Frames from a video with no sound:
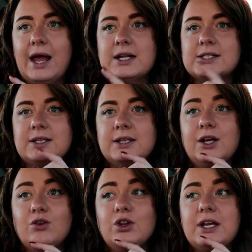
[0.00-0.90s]
and it's
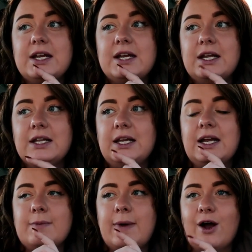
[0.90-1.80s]
literally nearly
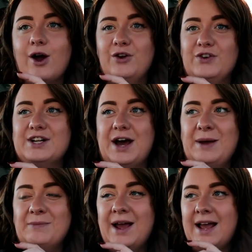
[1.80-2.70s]
hitting my car every
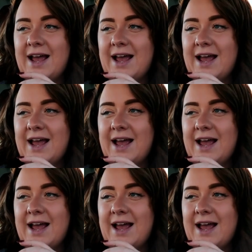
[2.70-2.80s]
time.